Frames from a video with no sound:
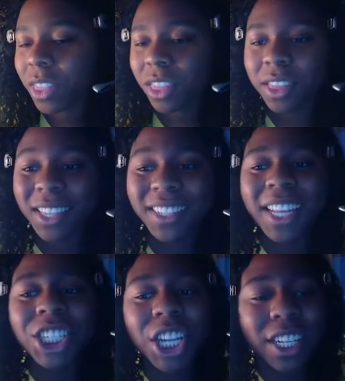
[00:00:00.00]
This let
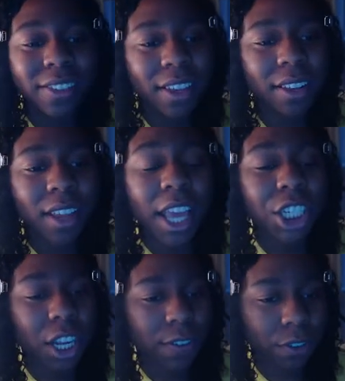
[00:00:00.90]
Shang Xin and
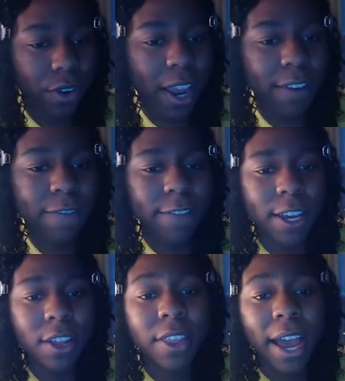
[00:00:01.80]
Shen Furen
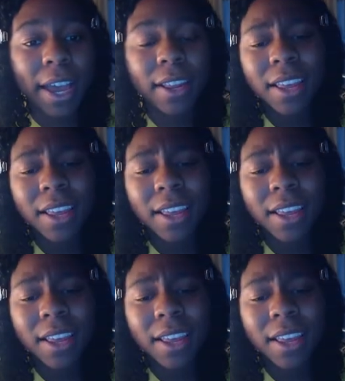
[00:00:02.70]
feel that